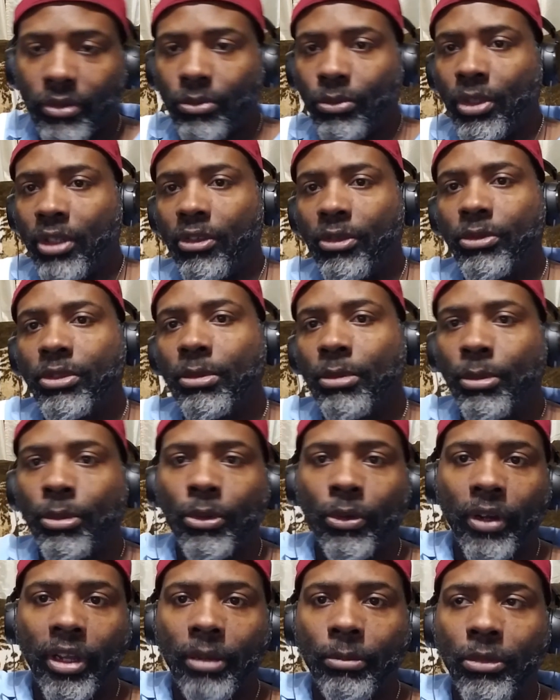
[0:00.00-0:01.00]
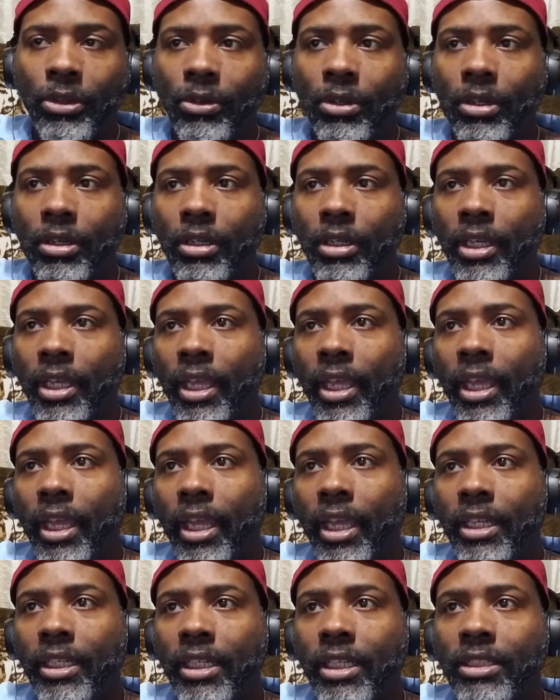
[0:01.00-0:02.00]
whatever summer program you are.
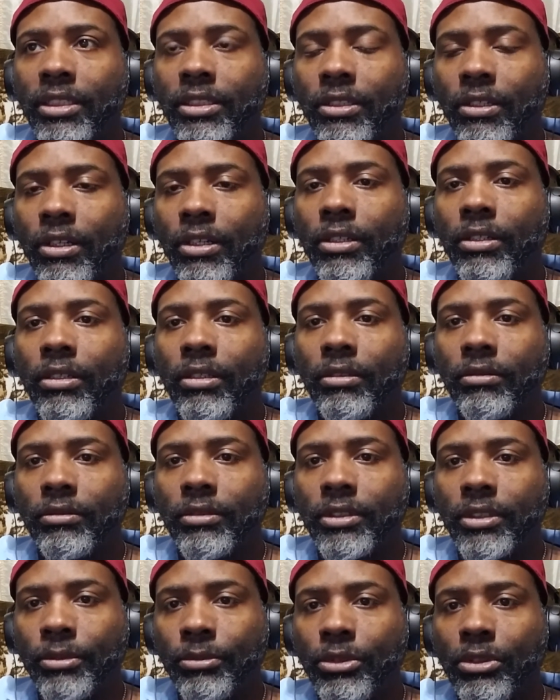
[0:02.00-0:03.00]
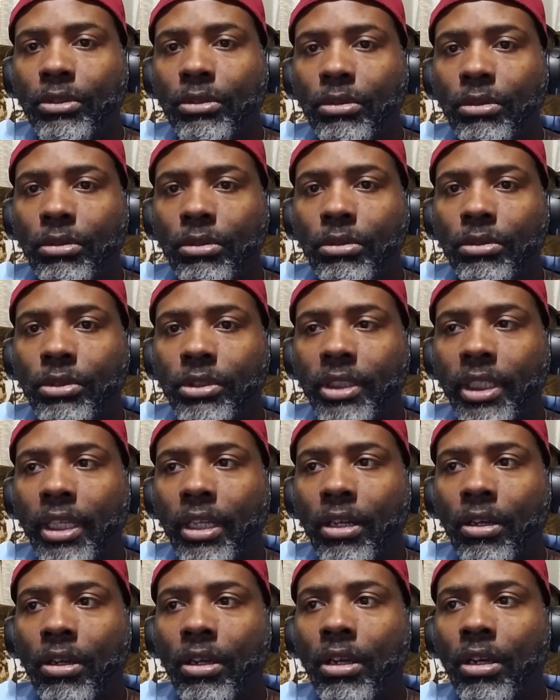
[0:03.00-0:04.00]
And yes, there are some schools that
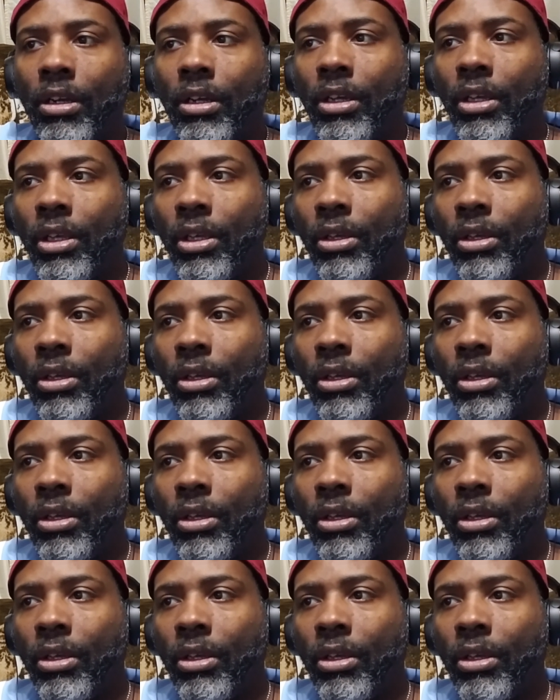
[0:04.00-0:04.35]
are